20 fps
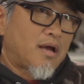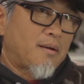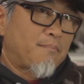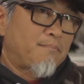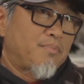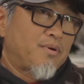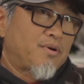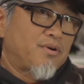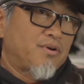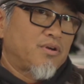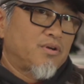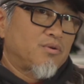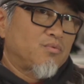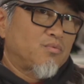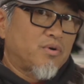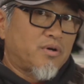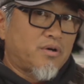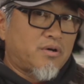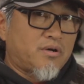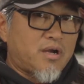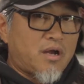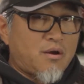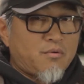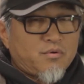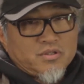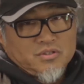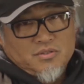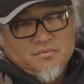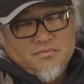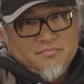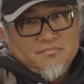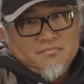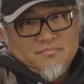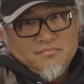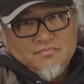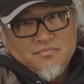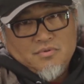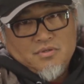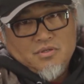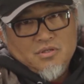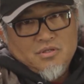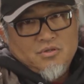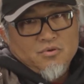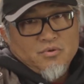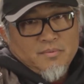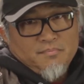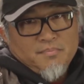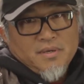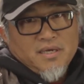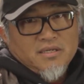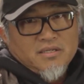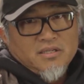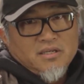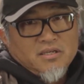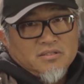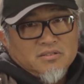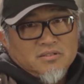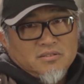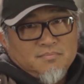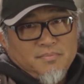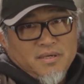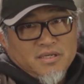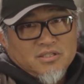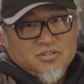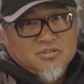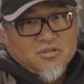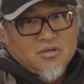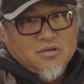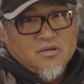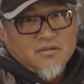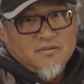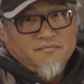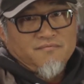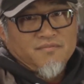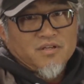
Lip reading: a period where I was doing paintings based on